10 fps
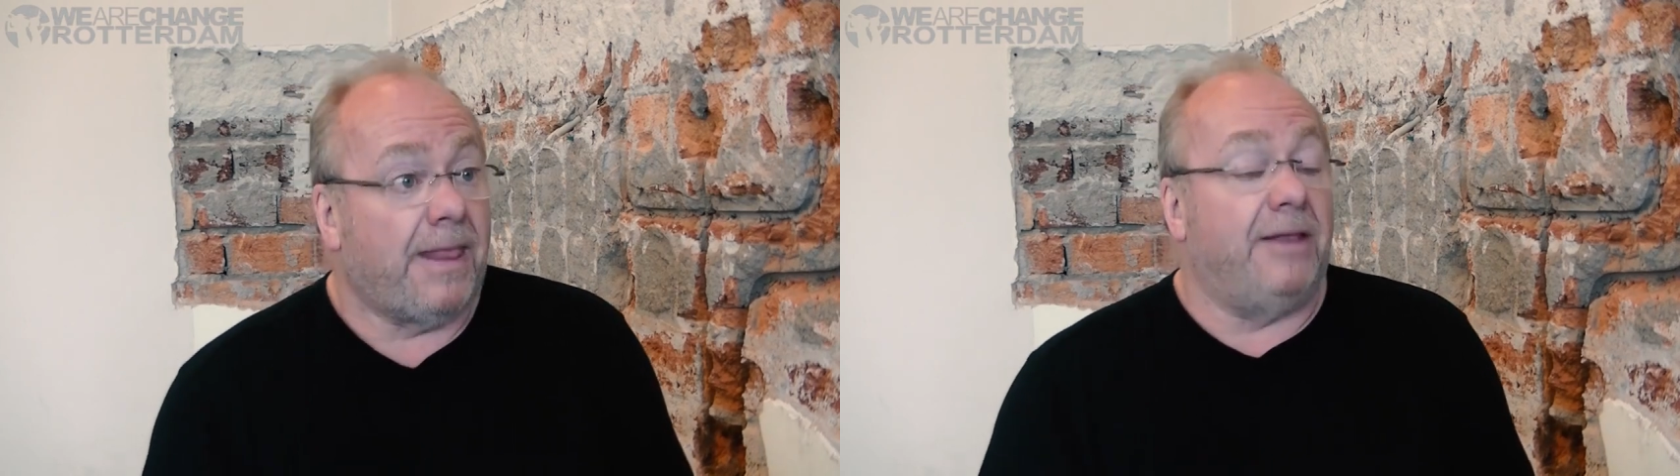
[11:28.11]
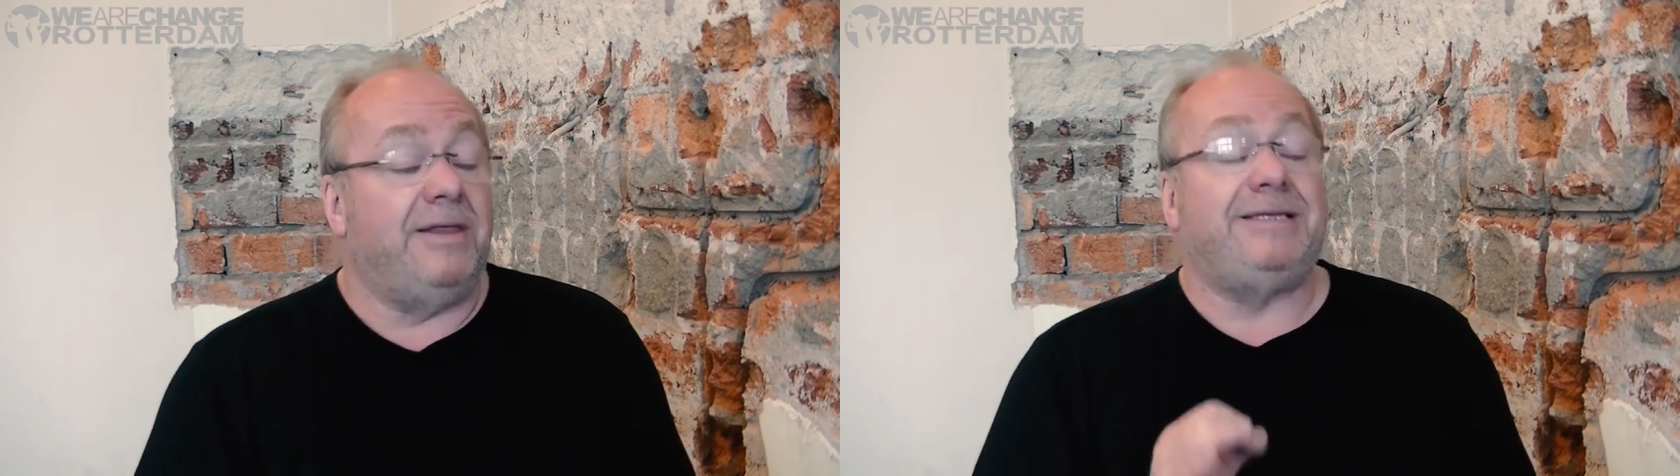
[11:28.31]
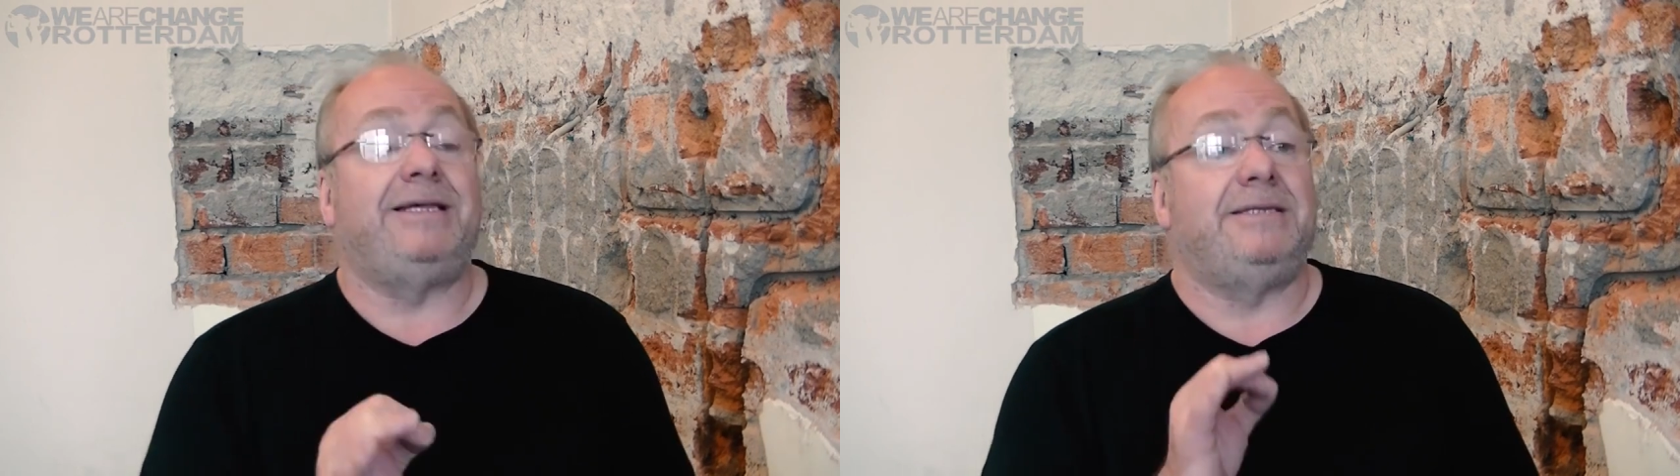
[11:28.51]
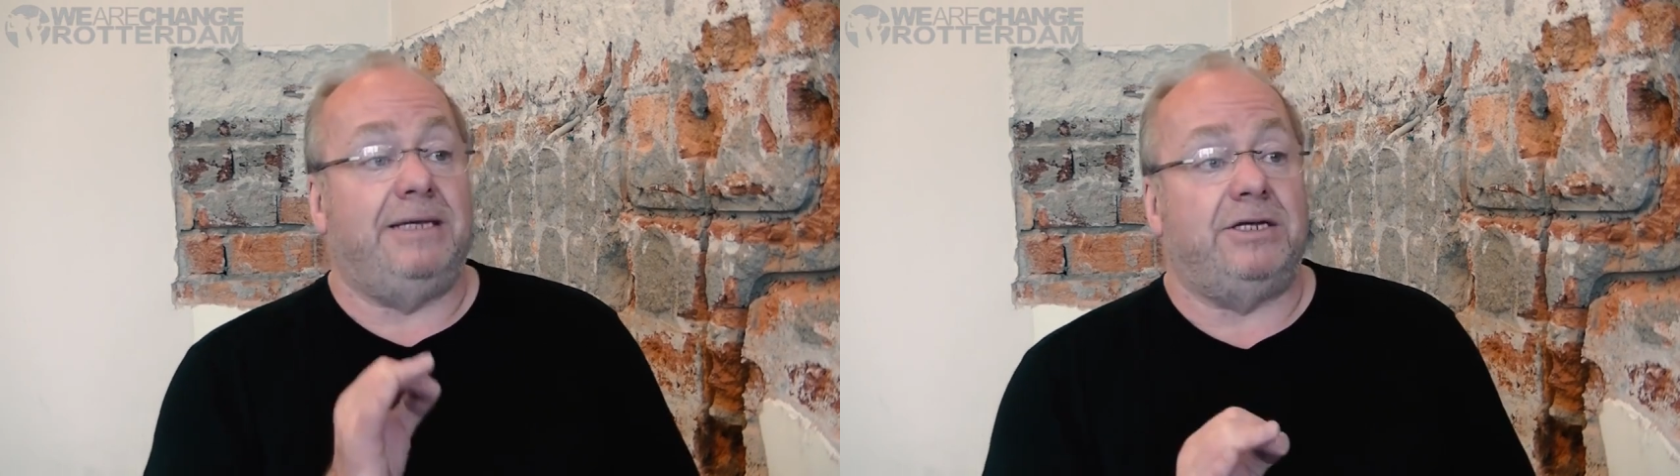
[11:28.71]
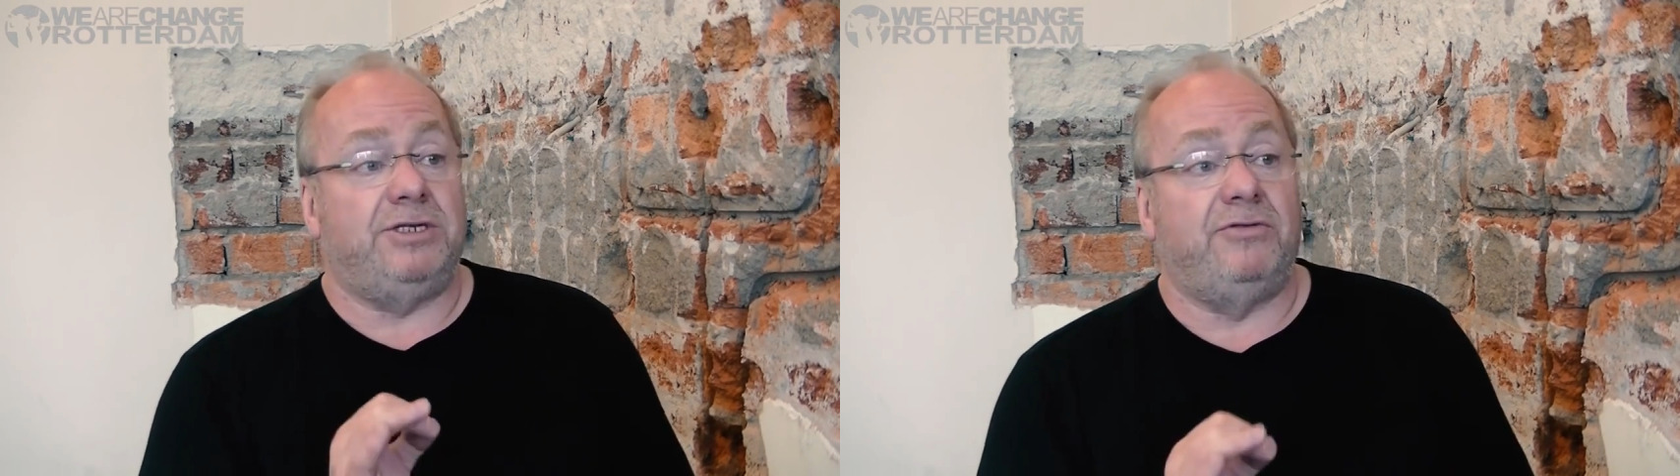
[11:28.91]
And this is
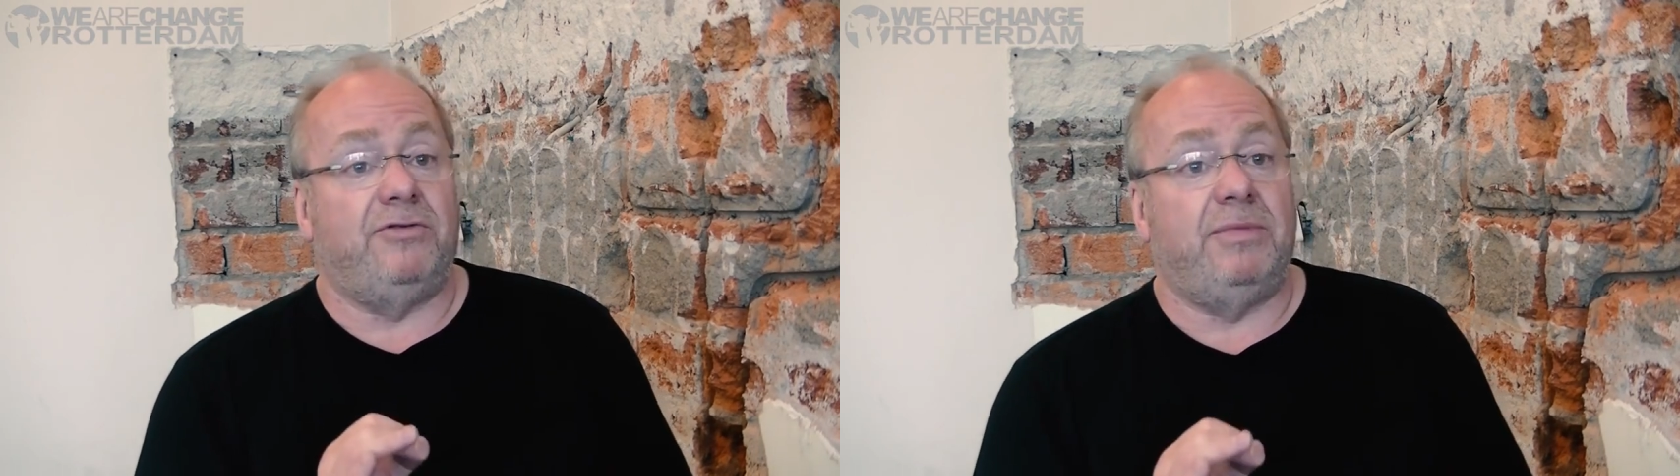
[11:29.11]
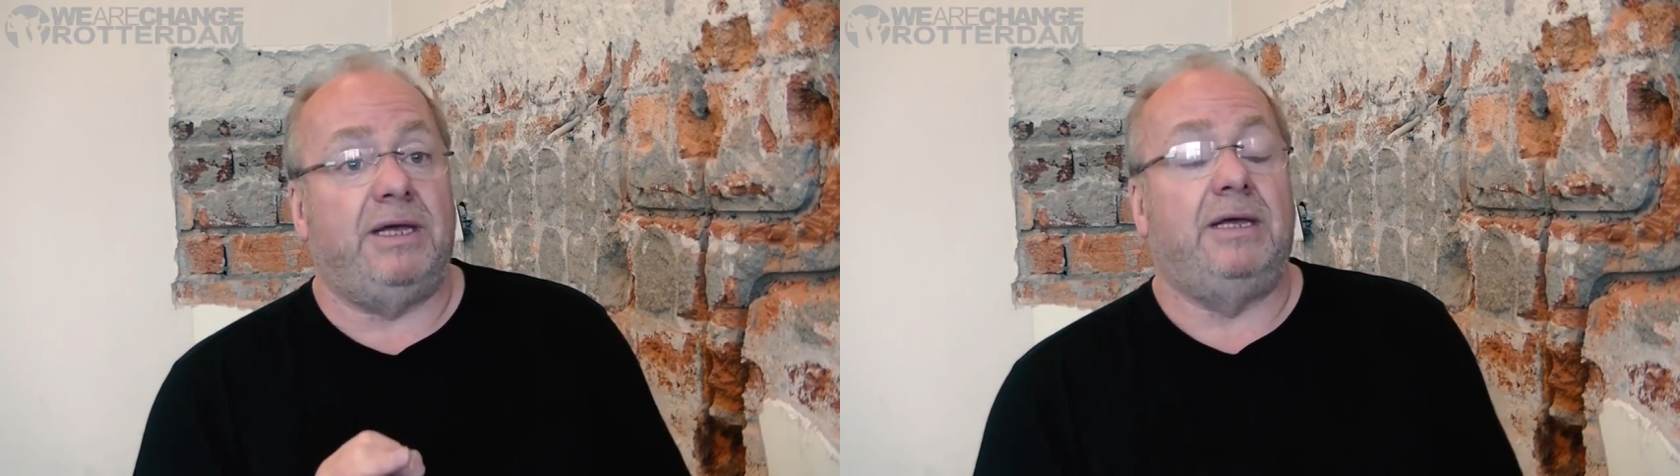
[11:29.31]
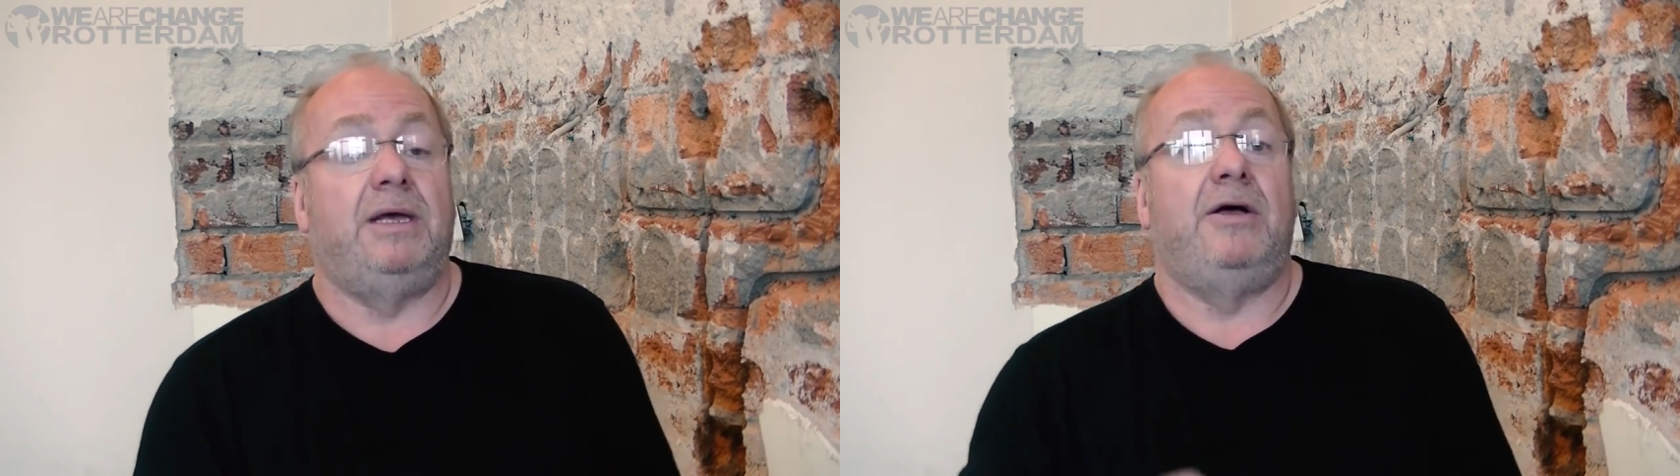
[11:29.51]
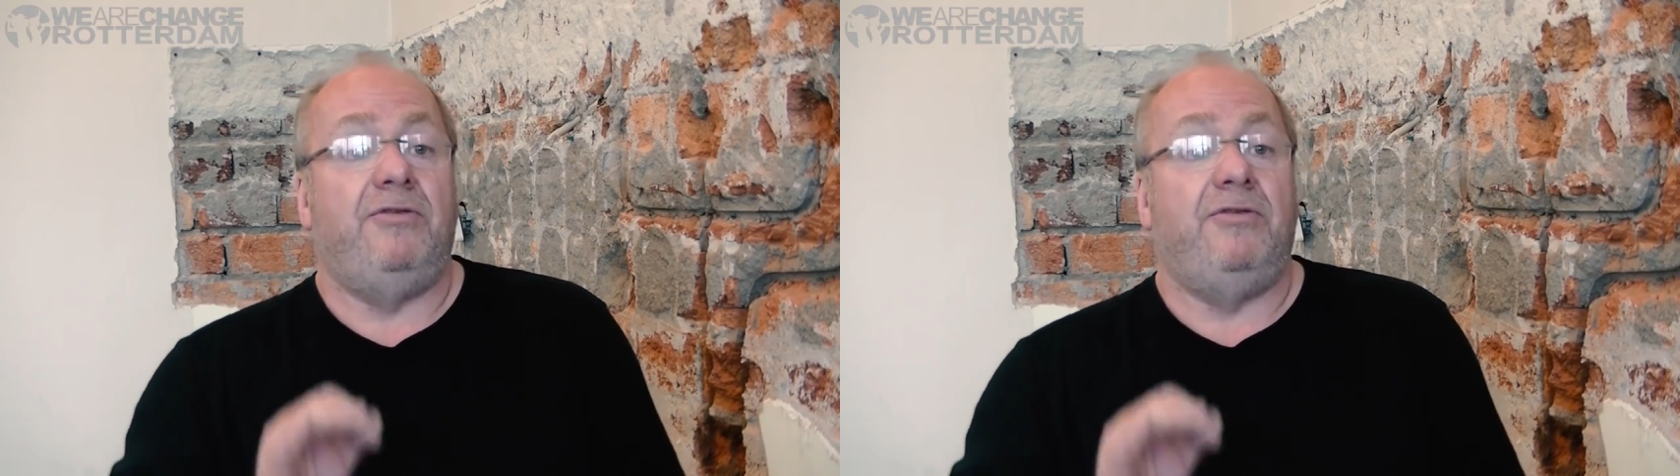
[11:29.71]
the issue for me.